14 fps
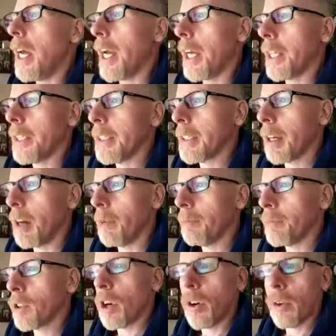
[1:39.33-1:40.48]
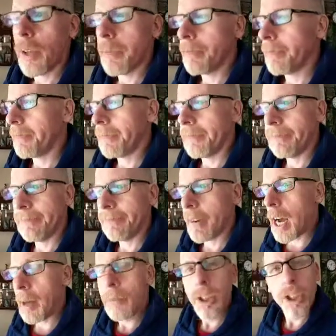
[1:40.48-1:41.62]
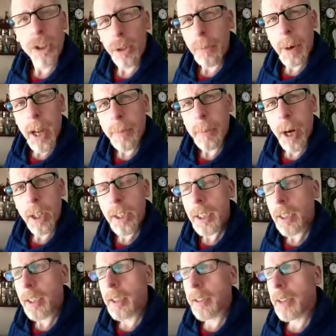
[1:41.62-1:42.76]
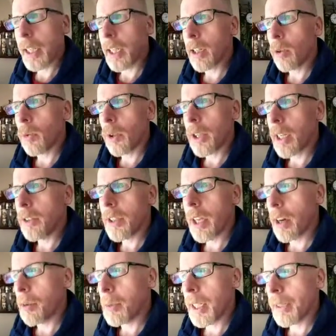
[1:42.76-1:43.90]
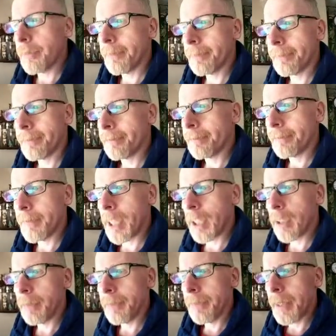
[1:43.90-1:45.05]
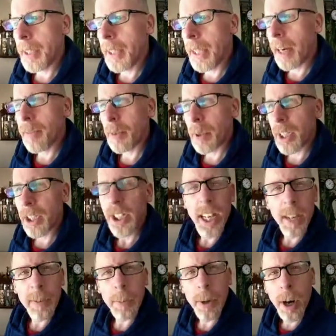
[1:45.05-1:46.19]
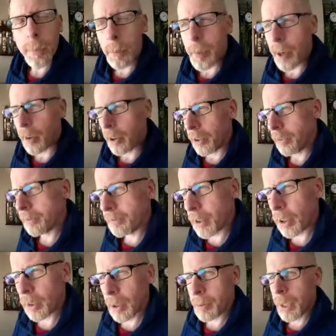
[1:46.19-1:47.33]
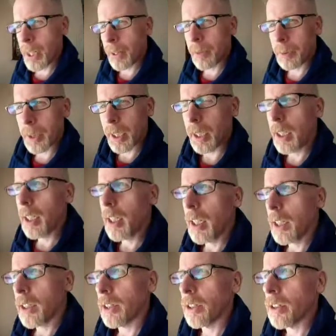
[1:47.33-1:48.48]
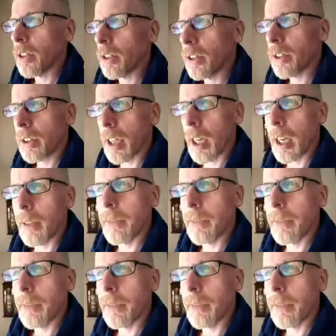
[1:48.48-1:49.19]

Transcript: And so if I'm just doing my part to get the word out there, I mean, you know, everybody should have a proper burial. You know what I mean? Everybody, there's